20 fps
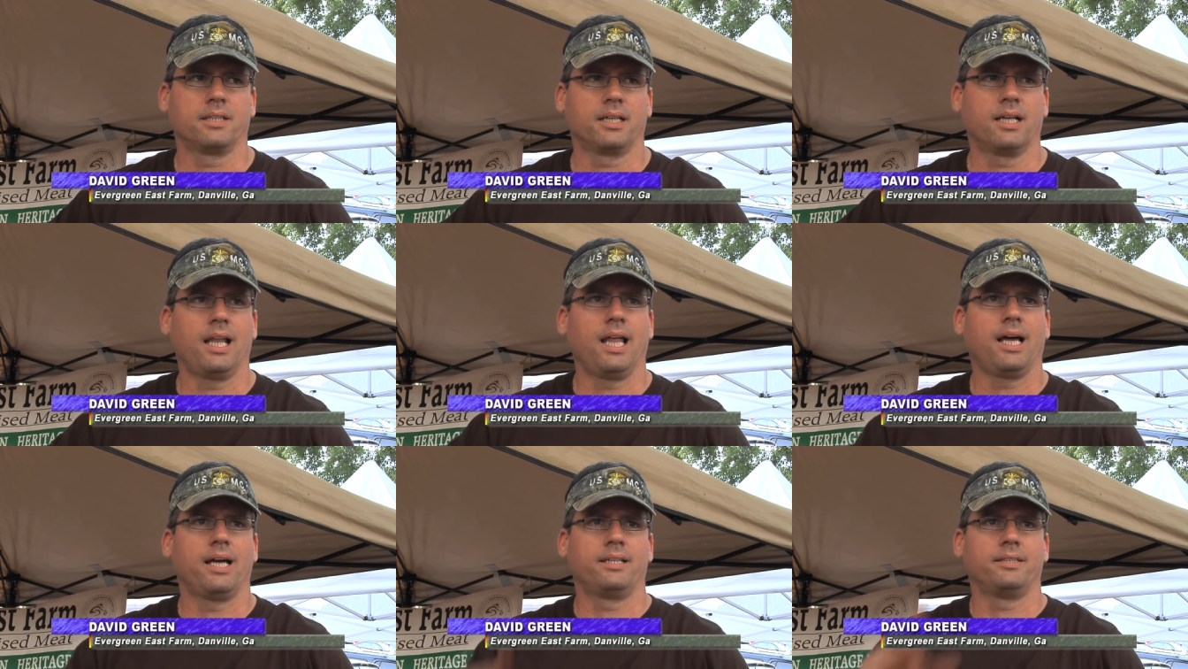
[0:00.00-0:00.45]

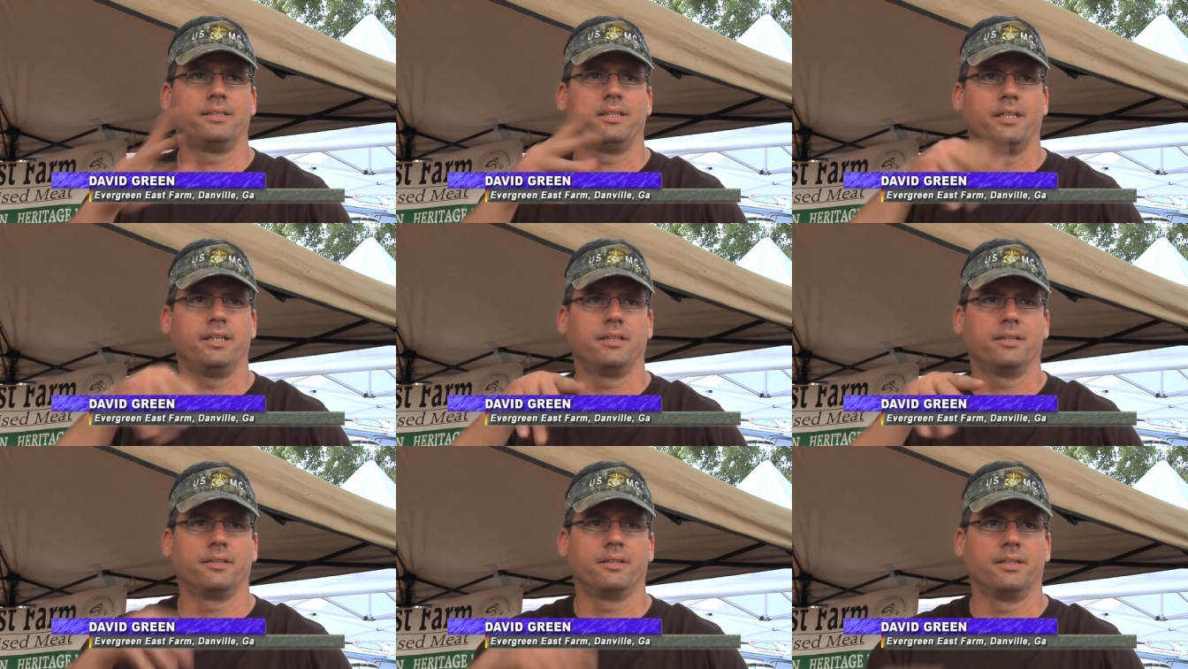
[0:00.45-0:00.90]

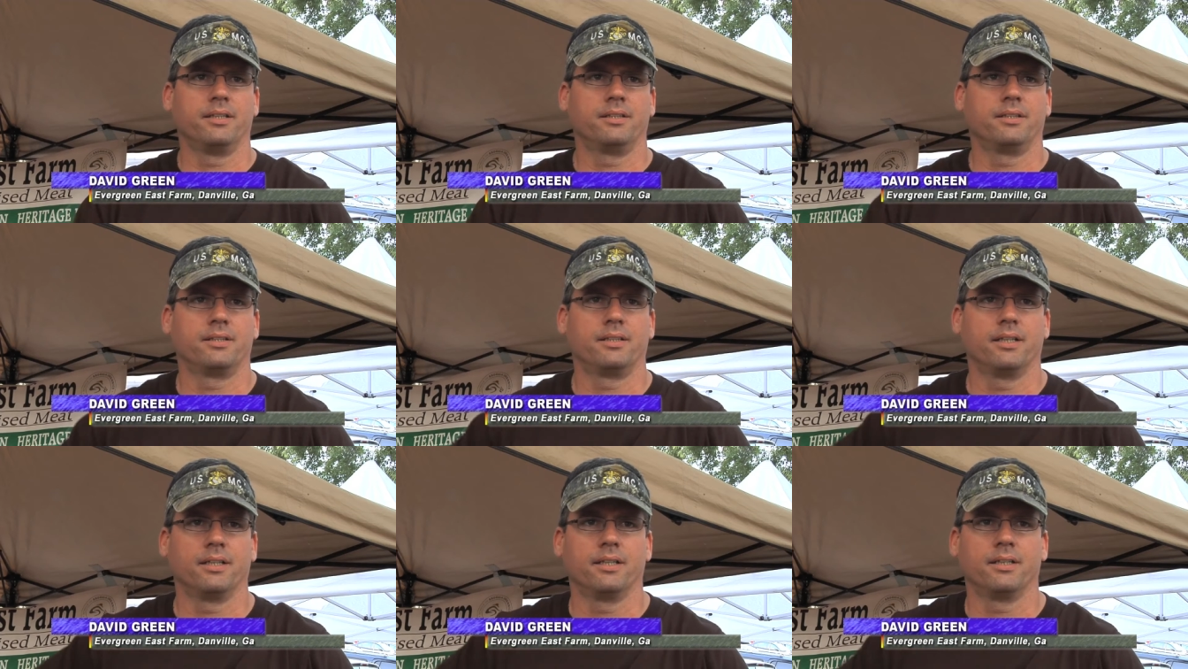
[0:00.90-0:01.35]
clientele
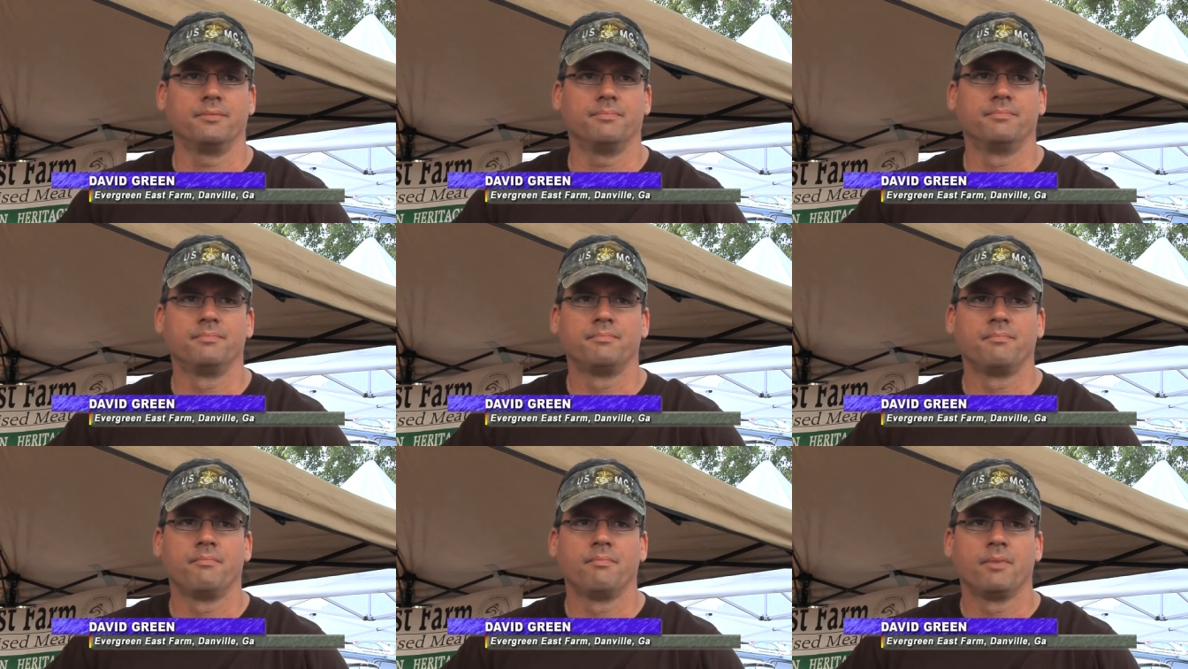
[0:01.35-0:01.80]
that
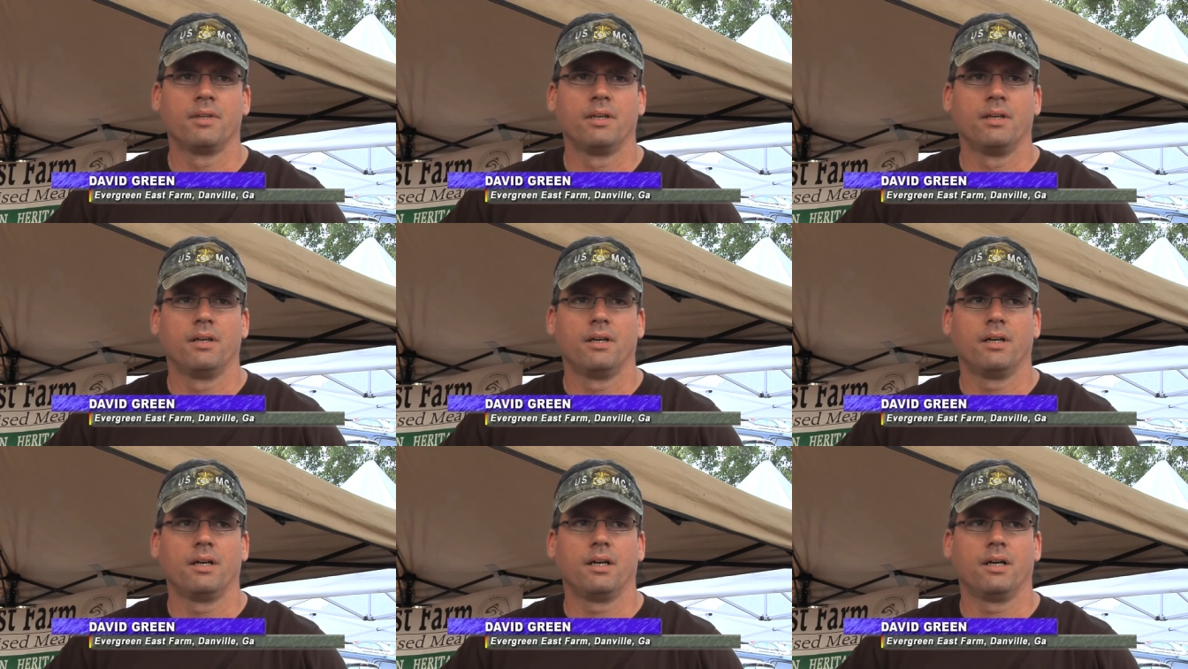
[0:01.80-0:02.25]

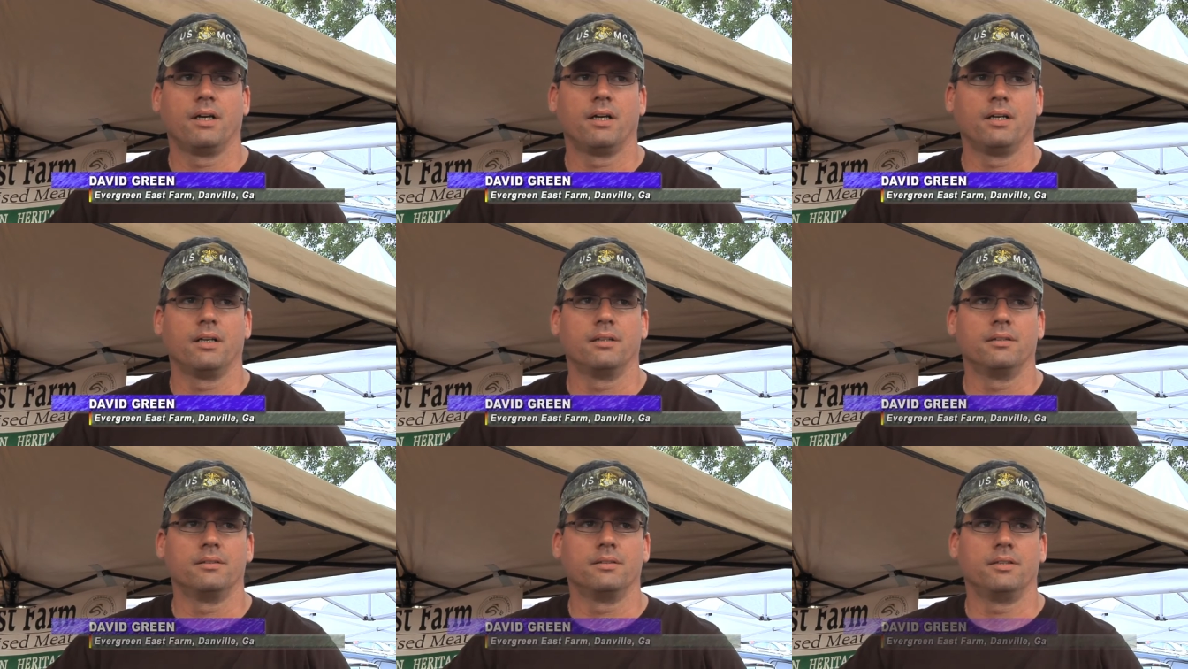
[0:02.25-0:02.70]

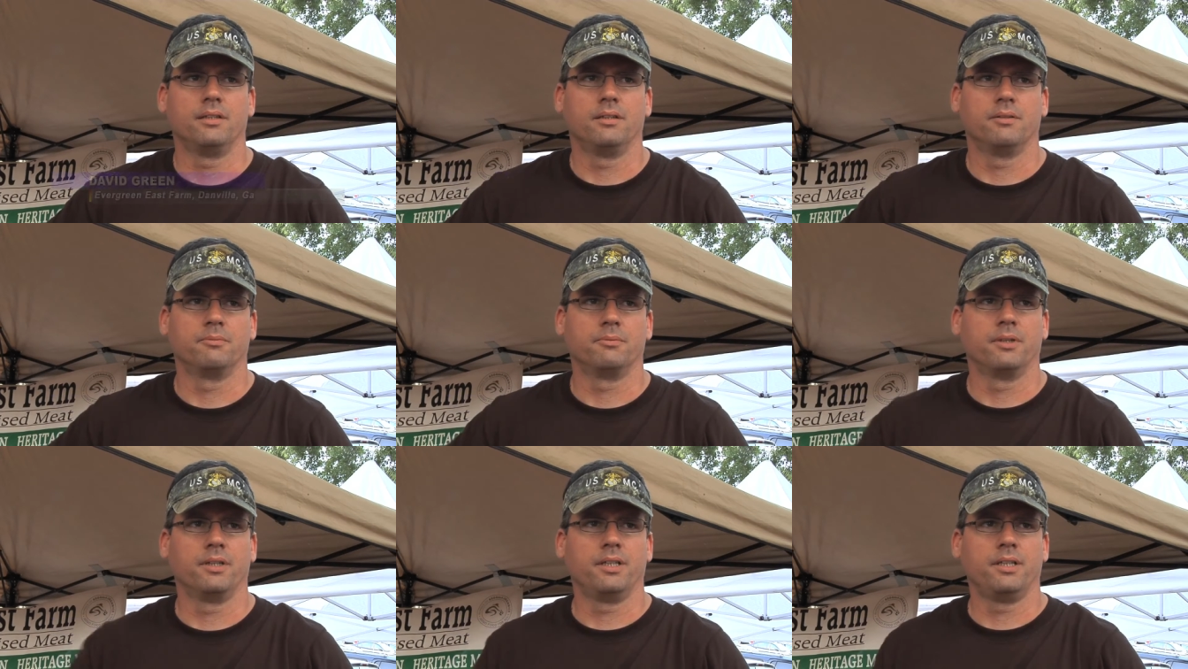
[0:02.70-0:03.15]
you know,
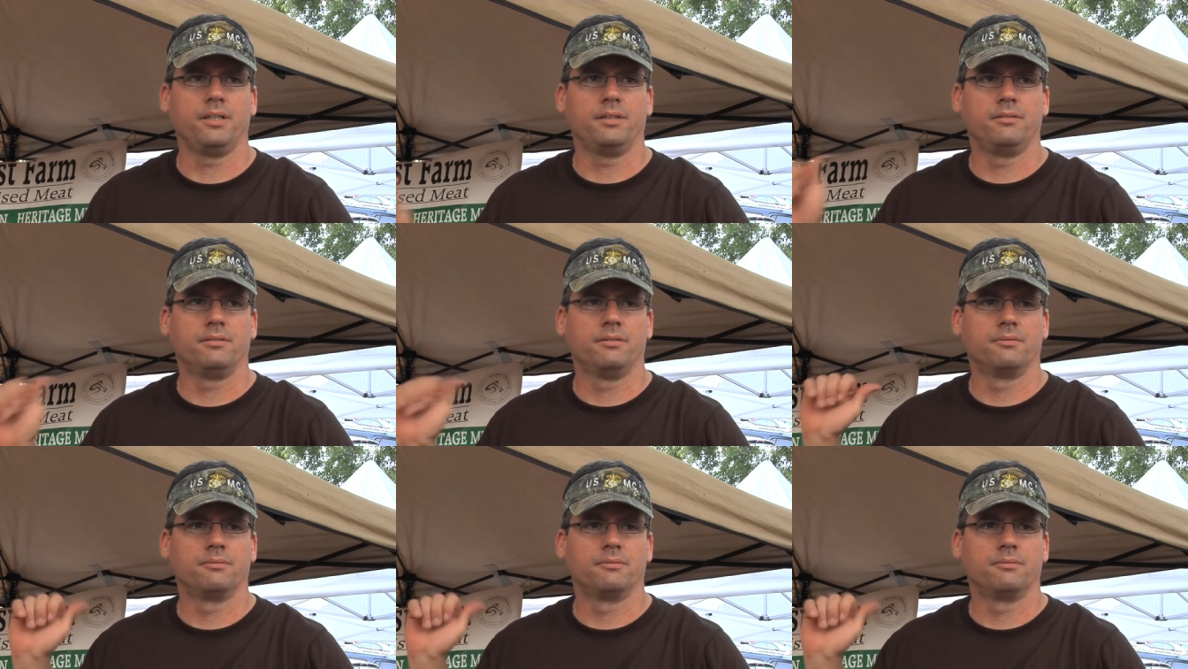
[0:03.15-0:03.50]
really